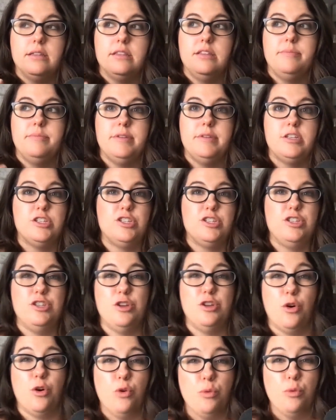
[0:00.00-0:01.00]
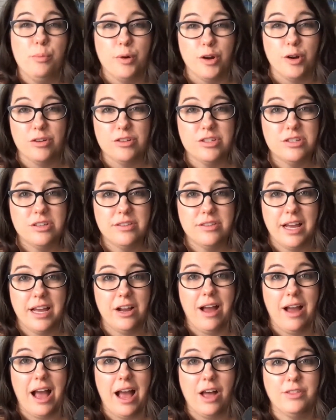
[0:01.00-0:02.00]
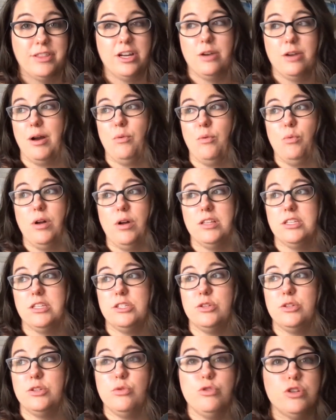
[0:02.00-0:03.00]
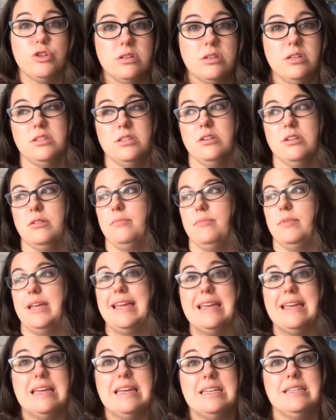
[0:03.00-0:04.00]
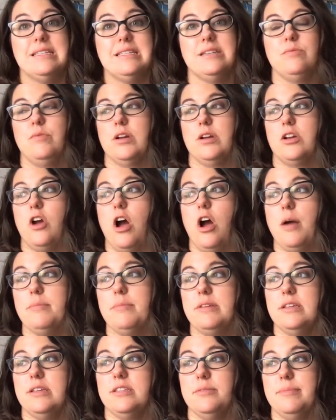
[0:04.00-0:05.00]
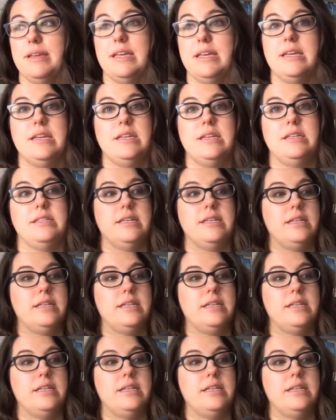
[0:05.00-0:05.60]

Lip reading: the misnomers that are out there about what socialism is and what communism is?